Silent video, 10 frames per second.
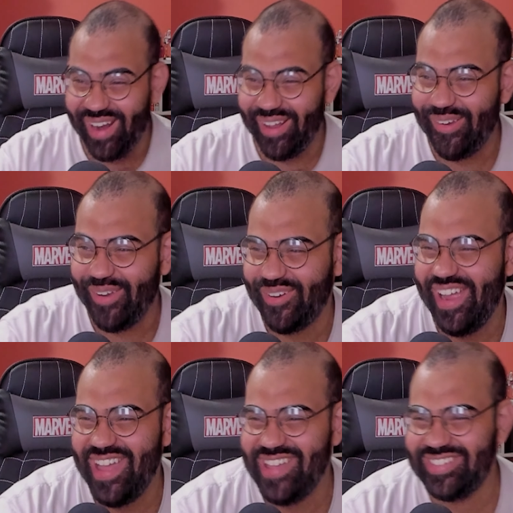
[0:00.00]
to go
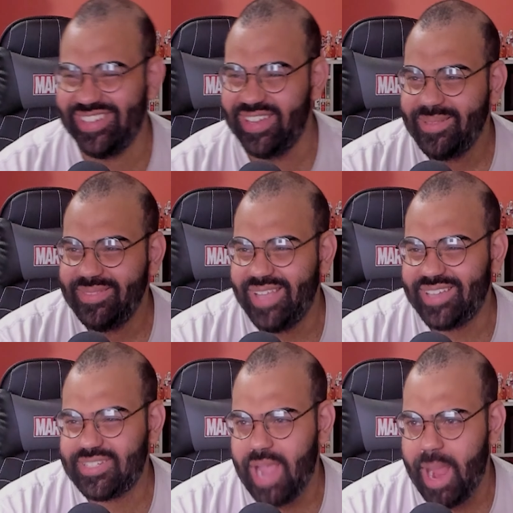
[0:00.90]
crazy.
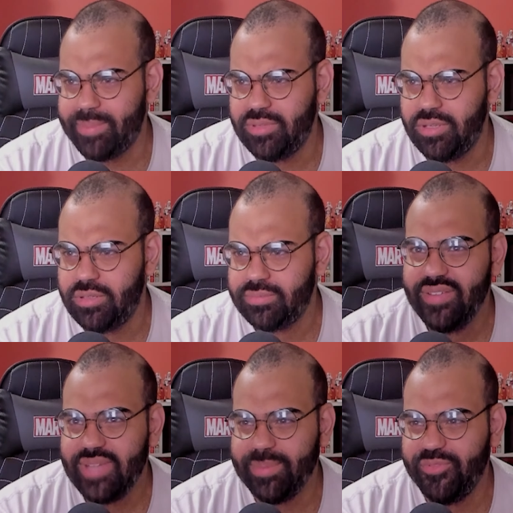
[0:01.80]
Next chapter,
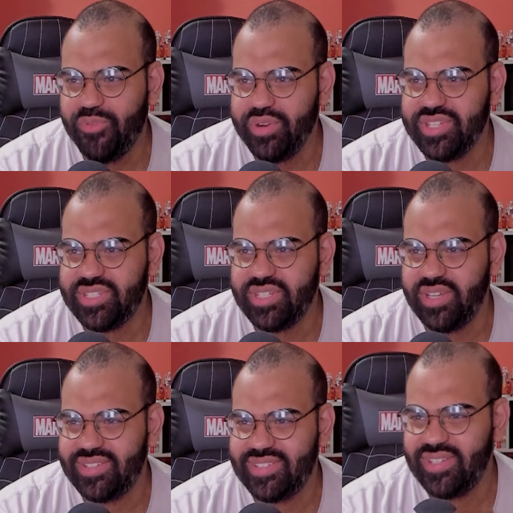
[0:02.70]
chapter forty-six.